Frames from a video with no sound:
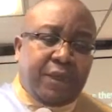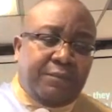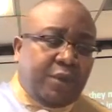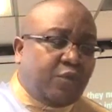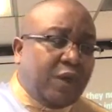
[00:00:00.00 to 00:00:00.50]

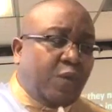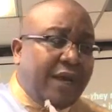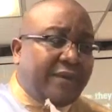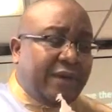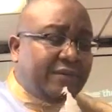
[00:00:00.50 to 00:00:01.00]
But we
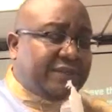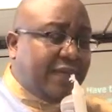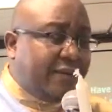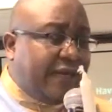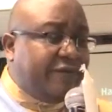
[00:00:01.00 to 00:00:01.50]
went around
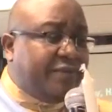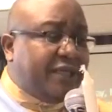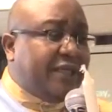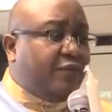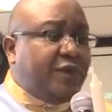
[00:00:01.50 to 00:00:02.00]
town,
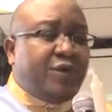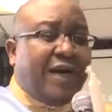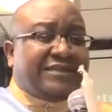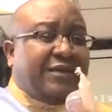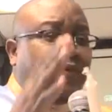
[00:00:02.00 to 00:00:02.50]
everybody, when you
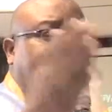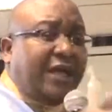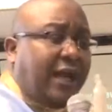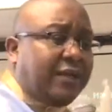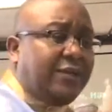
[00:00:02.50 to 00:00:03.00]
ask them, what are you, ah,